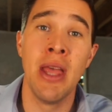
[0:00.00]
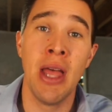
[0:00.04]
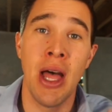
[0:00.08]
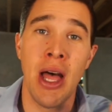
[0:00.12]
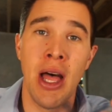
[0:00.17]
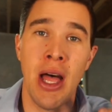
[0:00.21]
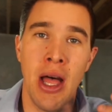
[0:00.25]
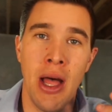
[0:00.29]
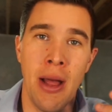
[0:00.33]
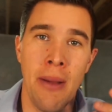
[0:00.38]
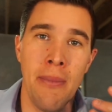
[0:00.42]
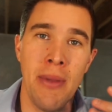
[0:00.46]

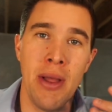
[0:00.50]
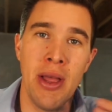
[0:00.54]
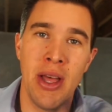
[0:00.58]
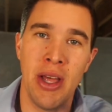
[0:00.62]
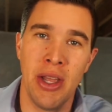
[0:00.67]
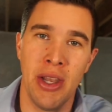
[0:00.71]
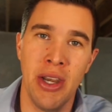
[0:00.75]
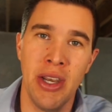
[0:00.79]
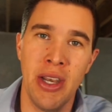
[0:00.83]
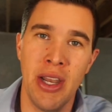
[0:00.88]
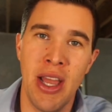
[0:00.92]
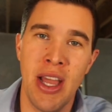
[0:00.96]
Um,
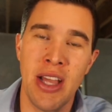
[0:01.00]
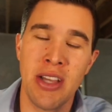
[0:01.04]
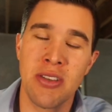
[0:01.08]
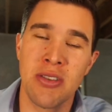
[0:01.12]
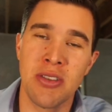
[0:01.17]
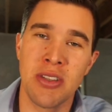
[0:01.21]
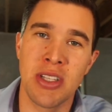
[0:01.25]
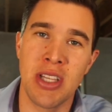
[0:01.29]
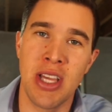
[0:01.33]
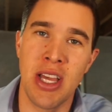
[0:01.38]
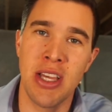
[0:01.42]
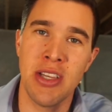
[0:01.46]
on
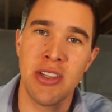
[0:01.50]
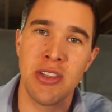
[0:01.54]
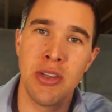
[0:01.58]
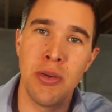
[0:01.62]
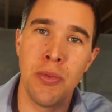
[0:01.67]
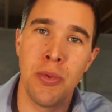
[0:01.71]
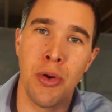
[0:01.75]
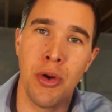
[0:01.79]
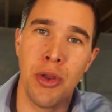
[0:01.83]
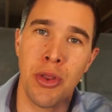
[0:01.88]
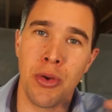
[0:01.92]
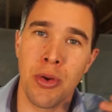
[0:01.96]
exercise
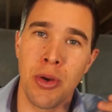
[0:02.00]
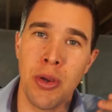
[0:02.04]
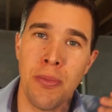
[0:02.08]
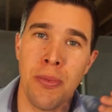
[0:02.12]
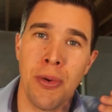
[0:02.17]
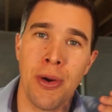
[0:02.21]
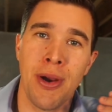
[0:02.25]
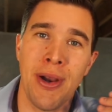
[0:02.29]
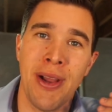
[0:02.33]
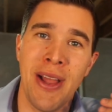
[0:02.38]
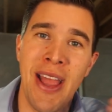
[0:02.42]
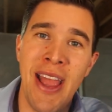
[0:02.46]
2.3
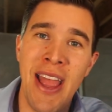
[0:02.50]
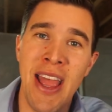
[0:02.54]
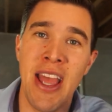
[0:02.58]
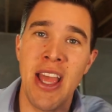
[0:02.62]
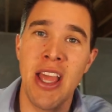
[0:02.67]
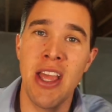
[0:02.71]
part A,